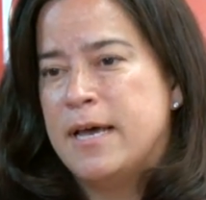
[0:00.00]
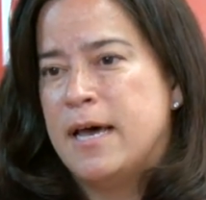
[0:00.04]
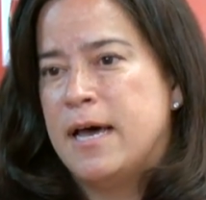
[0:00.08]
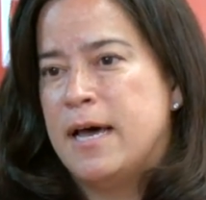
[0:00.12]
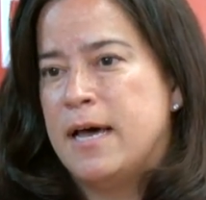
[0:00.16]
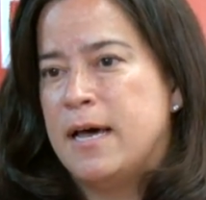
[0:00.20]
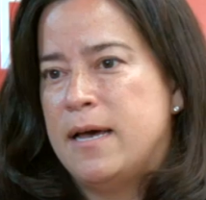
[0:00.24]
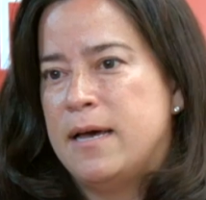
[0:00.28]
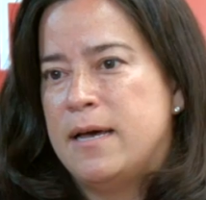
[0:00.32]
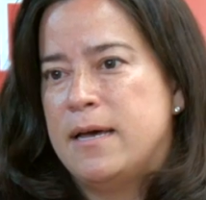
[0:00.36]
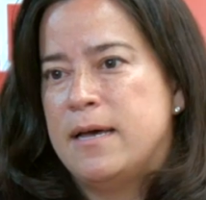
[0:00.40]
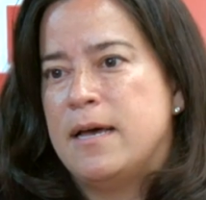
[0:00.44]

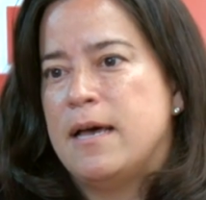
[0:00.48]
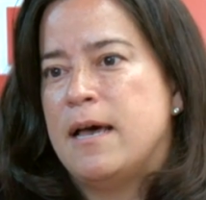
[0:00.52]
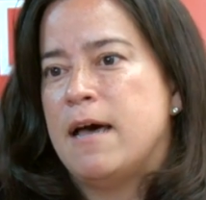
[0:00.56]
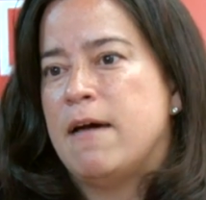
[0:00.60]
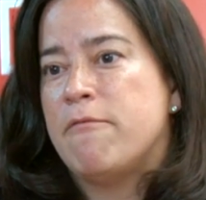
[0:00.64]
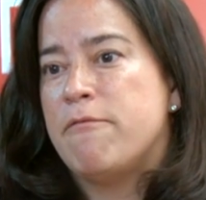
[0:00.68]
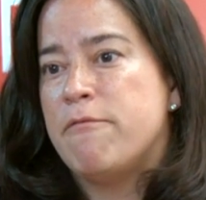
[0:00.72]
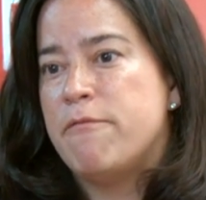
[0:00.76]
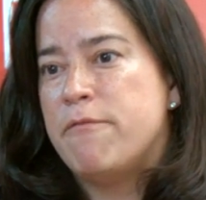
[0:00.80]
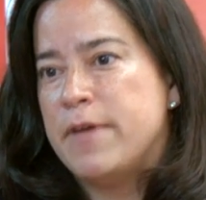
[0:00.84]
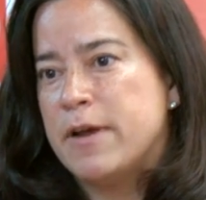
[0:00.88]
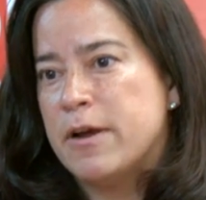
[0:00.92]

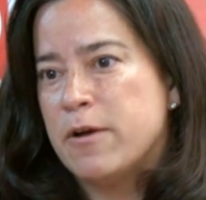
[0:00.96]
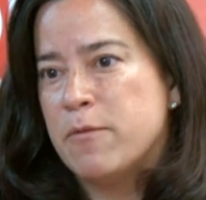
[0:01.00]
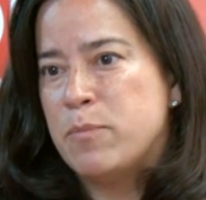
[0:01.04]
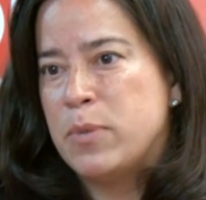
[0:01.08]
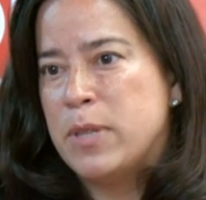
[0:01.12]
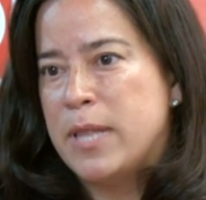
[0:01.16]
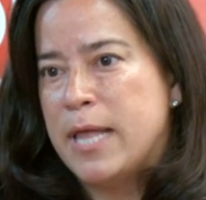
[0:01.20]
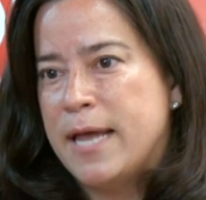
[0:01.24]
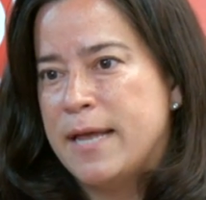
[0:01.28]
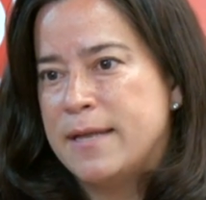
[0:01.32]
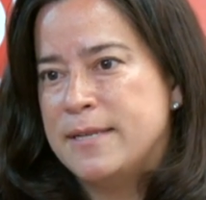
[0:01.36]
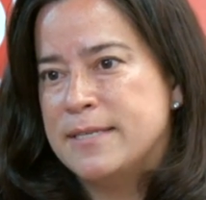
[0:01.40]
a fair
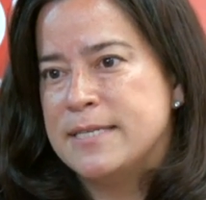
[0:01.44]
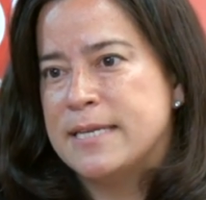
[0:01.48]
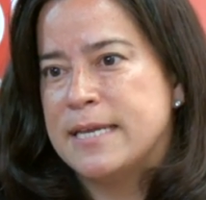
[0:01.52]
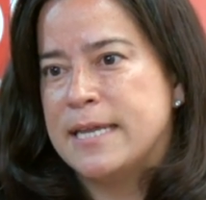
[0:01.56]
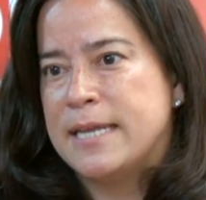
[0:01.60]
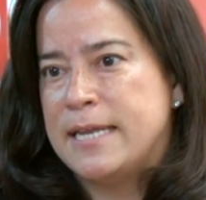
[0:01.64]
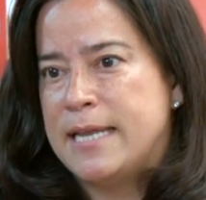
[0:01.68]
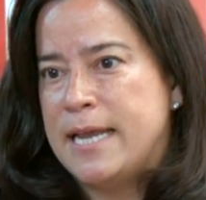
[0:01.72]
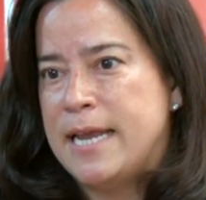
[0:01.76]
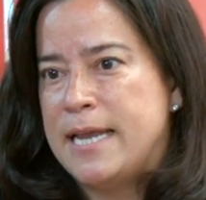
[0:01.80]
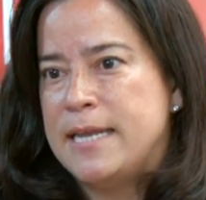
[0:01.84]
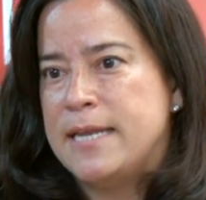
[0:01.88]
plan to
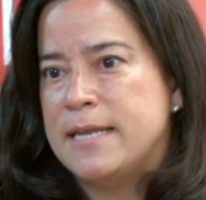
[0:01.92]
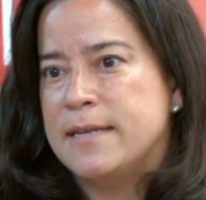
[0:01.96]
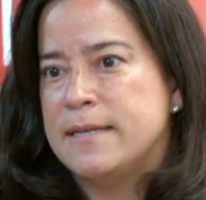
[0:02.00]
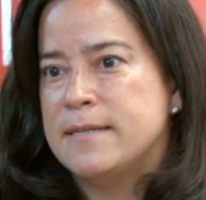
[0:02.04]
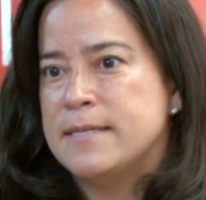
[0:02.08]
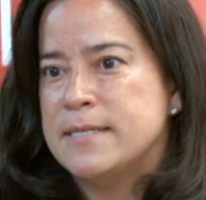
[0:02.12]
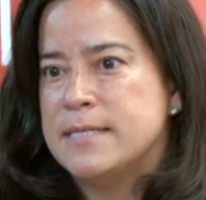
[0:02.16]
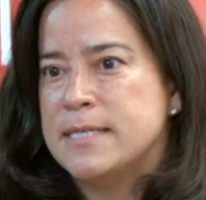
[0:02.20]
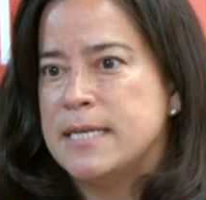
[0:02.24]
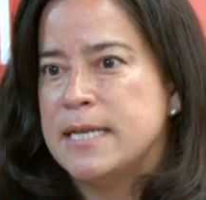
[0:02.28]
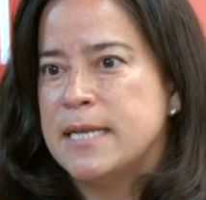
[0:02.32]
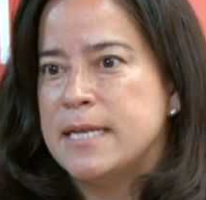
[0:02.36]

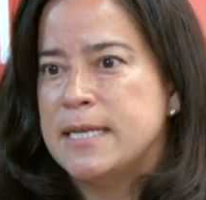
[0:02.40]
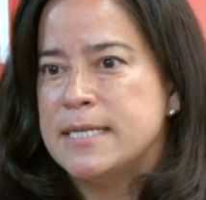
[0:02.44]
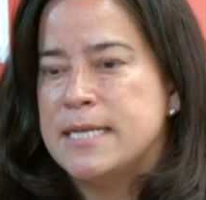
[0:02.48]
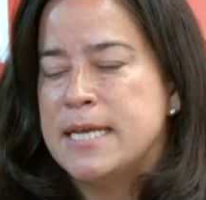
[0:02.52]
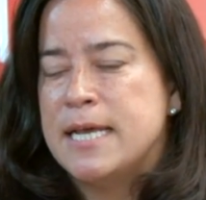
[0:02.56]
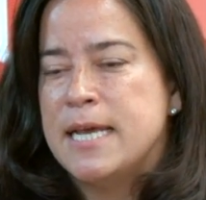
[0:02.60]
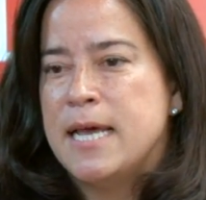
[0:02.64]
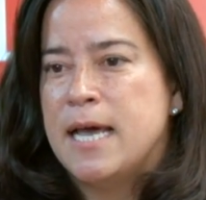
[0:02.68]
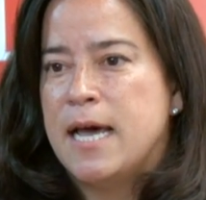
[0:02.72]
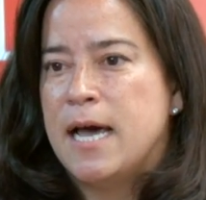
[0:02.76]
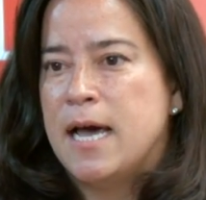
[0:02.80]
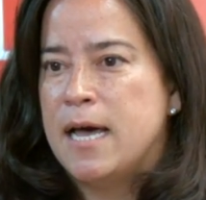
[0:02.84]
Canadians, and
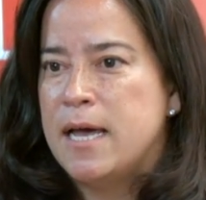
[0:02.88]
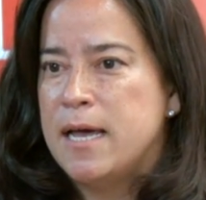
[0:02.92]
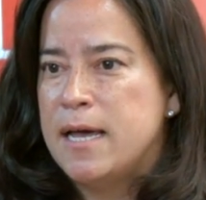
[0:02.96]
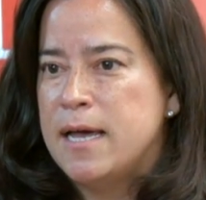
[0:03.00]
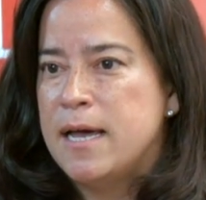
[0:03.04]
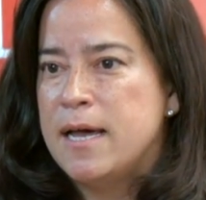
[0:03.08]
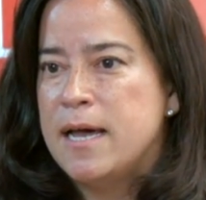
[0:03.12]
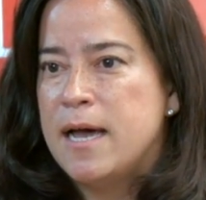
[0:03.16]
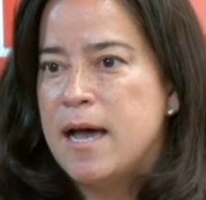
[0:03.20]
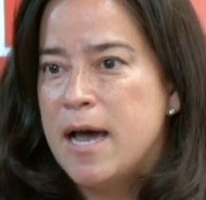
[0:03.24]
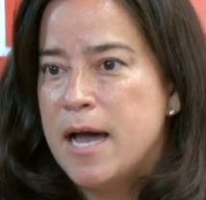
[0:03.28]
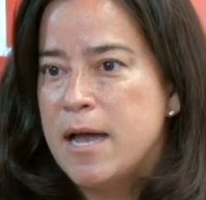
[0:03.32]

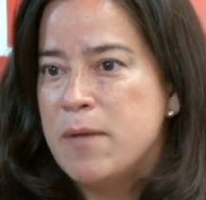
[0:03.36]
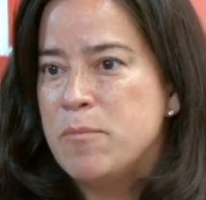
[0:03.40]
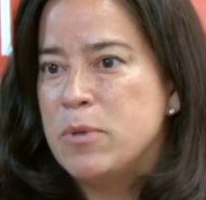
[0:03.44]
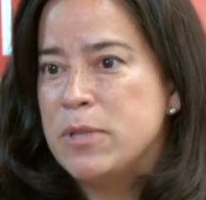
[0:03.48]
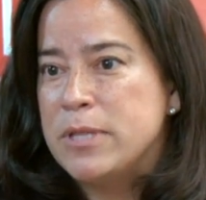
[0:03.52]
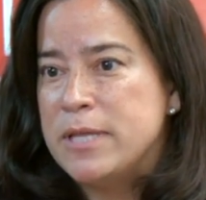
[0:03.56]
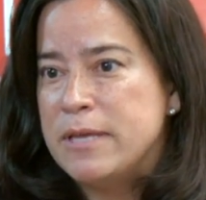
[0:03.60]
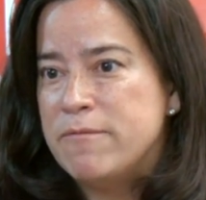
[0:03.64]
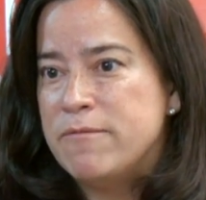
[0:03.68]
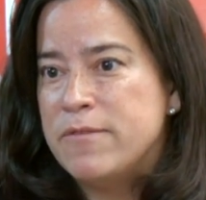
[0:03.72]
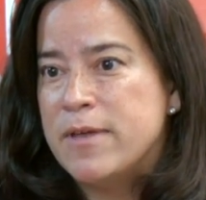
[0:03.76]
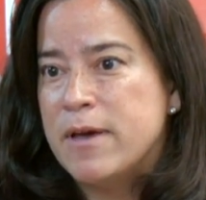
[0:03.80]
I
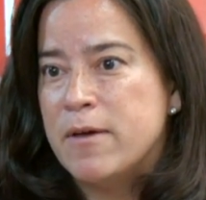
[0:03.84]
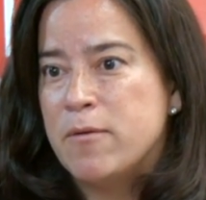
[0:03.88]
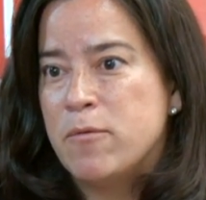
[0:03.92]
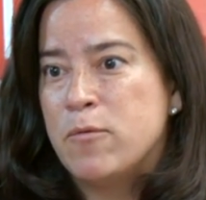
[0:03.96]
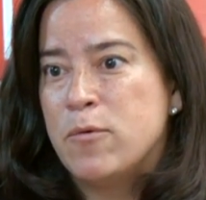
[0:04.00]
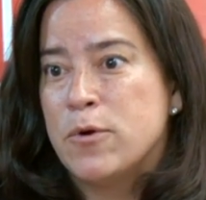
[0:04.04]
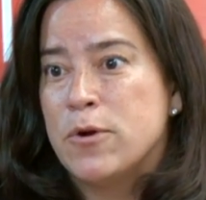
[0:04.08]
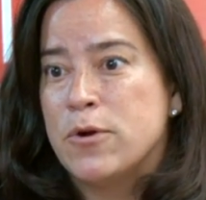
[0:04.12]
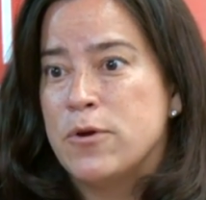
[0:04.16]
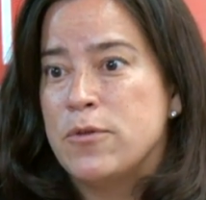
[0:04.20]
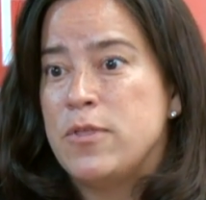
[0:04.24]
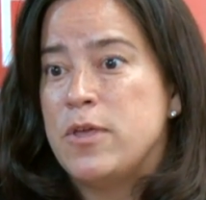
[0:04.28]
believe that
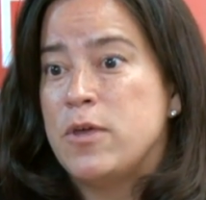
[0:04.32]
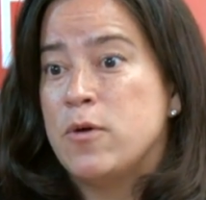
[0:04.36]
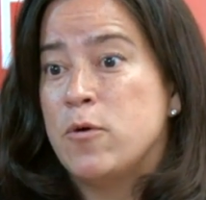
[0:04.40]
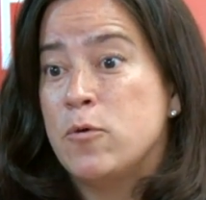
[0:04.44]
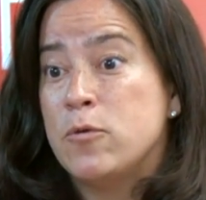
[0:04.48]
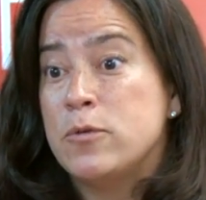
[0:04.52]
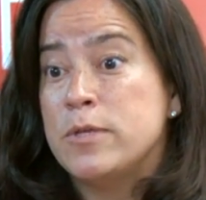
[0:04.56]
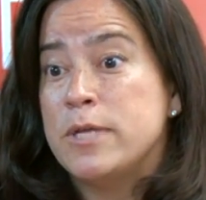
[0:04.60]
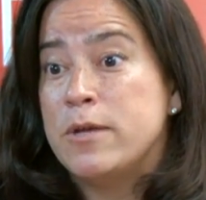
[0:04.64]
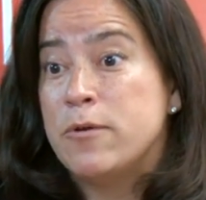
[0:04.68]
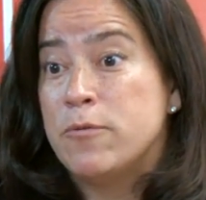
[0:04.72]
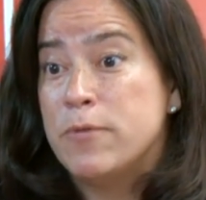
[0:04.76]
we're the
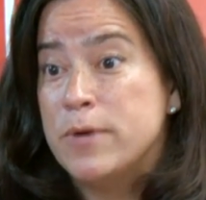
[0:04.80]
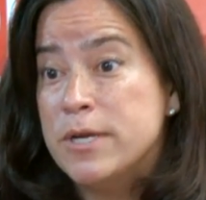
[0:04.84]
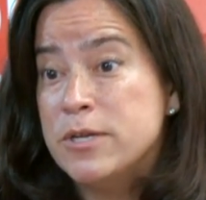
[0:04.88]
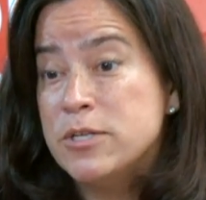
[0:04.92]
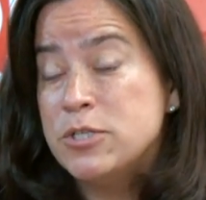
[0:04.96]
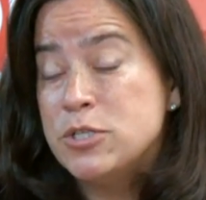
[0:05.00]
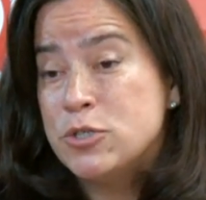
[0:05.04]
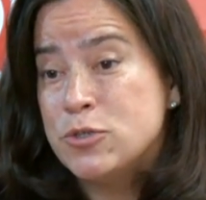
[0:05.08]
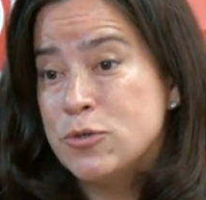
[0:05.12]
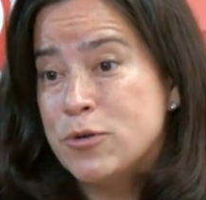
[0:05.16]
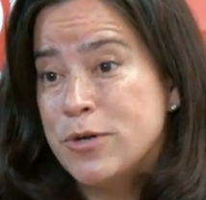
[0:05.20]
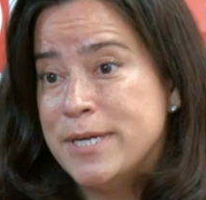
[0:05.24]
only
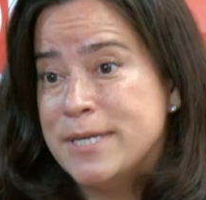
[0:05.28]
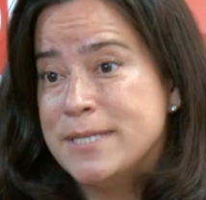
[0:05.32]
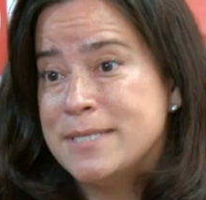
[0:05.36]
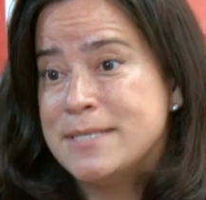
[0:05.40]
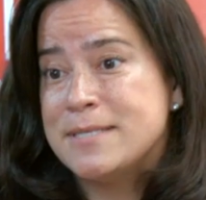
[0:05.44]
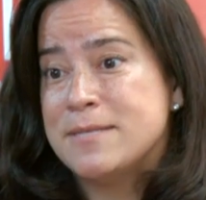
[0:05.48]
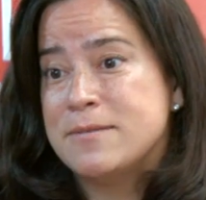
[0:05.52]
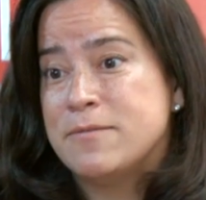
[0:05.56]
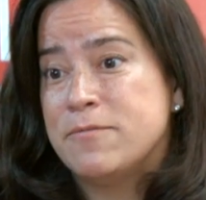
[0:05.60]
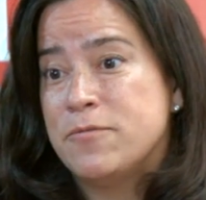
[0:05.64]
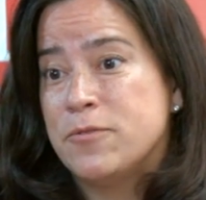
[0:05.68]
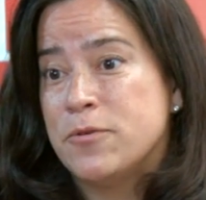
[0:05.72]
real
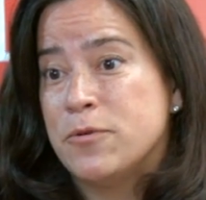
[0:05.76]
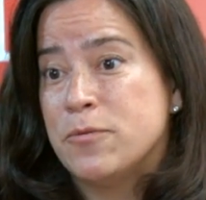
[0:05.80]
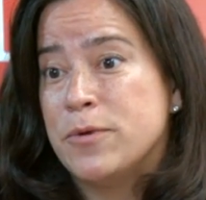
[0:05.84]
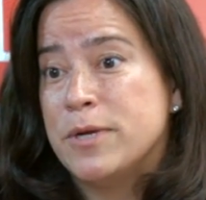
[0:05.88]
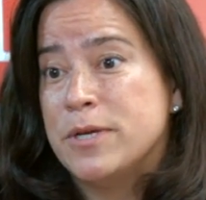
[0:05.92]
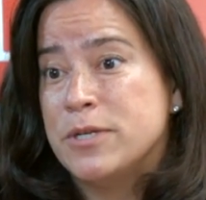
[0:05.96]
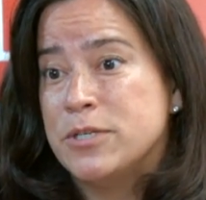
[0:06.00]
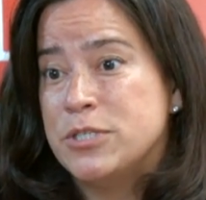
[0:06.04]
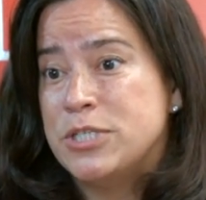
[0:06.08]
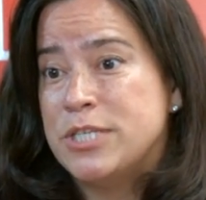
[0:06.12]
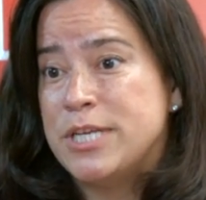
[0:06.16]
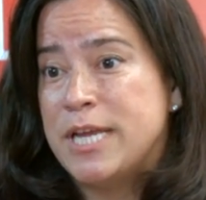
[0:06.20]
choice for
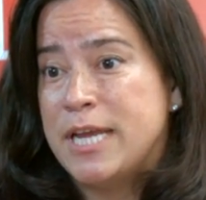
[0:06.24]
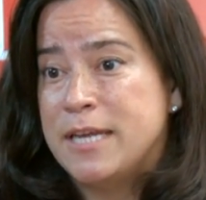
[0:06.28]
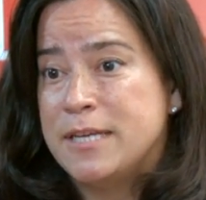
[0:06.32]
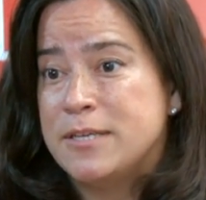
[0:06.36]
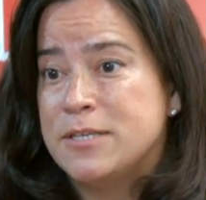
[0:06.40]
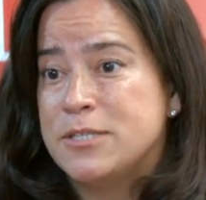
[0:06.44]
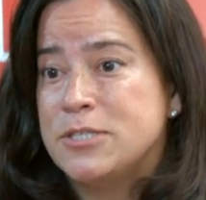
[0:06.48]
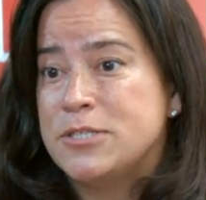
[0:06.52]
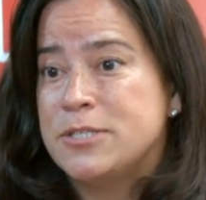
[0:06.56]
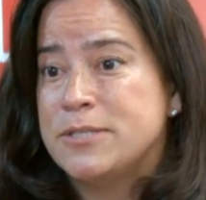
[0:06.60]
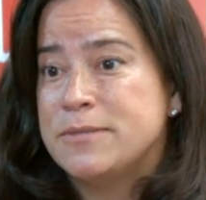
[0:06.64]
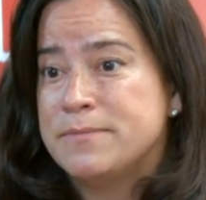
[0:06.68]
real
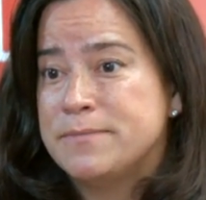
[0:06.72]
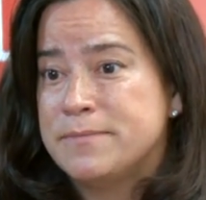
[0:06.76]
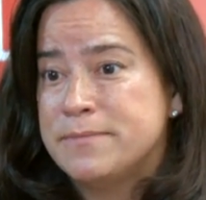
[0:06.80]
change.